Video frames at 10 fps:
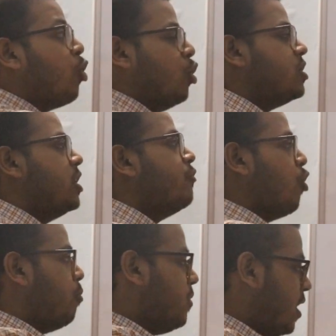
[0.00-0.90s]
constant
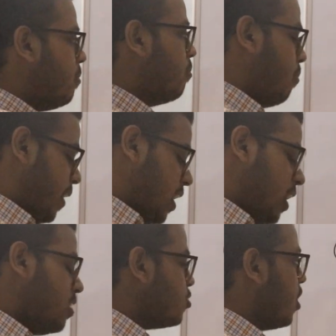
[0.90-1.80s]
from the
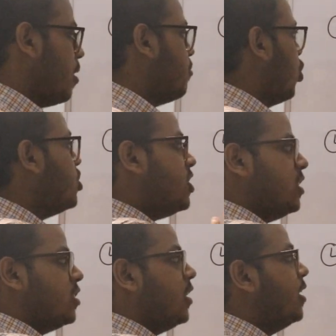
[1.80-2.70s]
beginning, so I am not
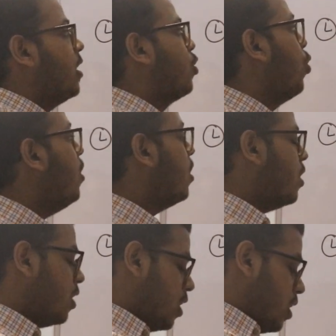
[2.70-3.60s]
changing it at all.
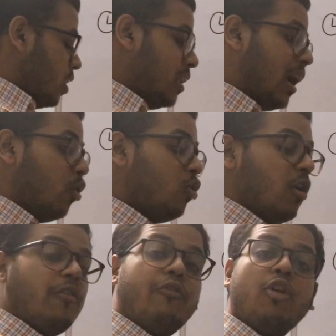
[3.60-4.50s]

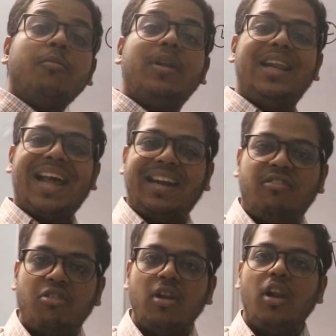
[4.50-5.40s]
Now, from
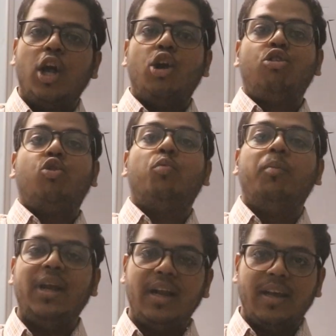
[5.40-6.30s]
lateral to
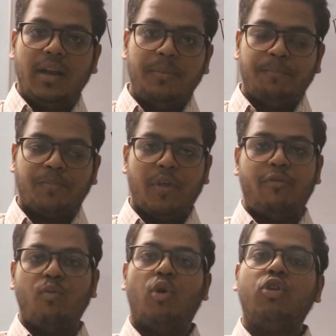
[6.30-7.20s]
medial, if
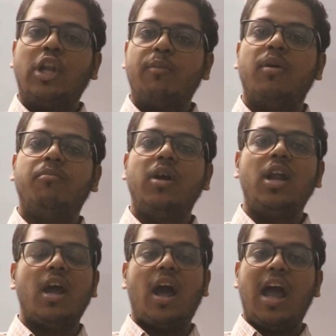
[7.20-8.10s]
you want to
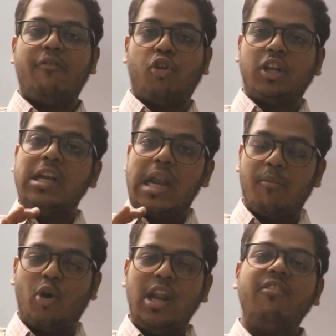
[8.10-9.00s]
remember, I have got a
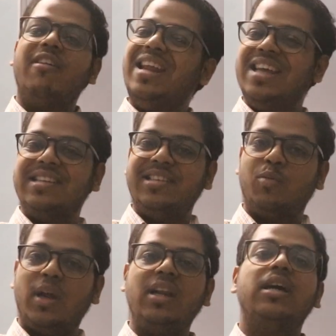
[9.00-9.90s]
mnemonic, very easy
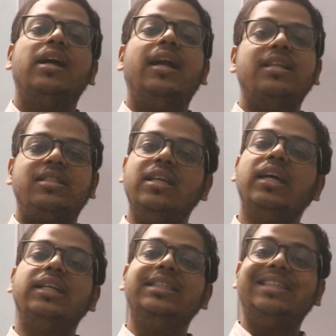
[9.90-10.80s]
one. It is
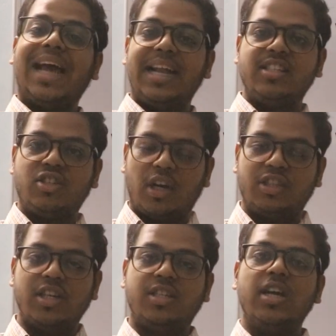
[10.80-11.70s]
the TAN
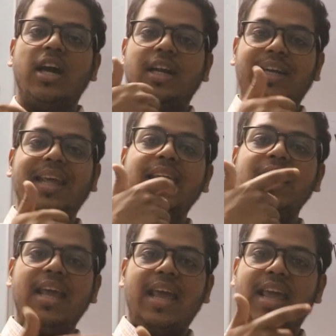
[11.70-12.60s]
structures.
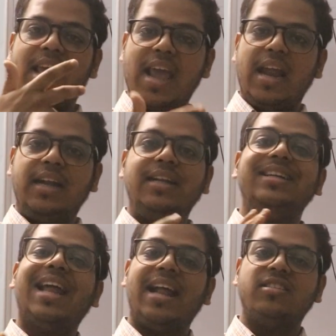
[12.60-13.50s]
TAN,
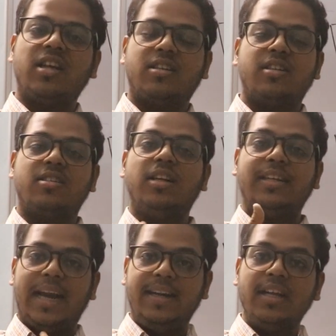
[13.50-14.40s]
TAN structures, the
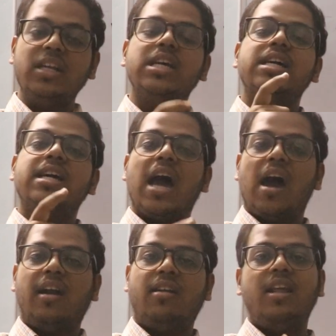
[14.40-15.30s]
tendon,
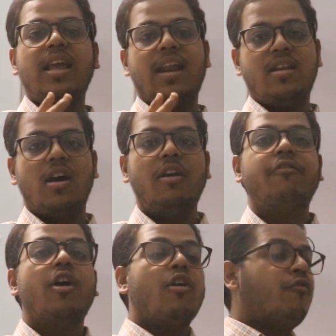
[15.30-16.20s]
artery and
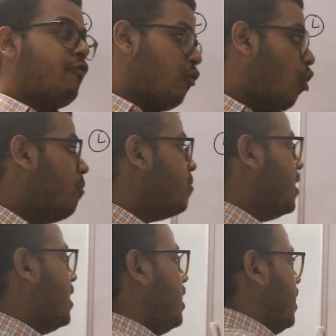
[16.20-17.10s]
nerve from
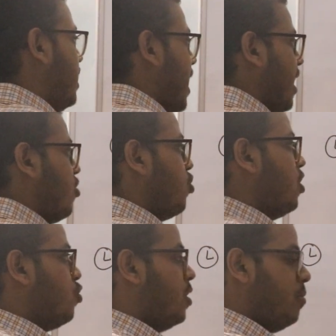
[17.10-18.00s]
the lateral
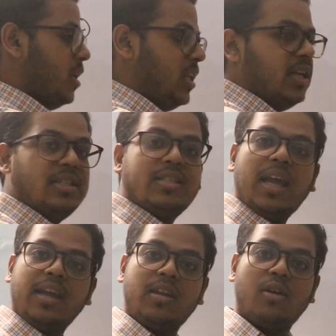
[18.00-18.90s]
to the medial
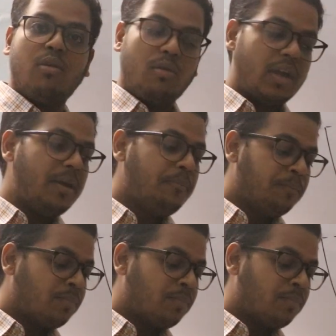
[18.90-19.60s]
side. Okay,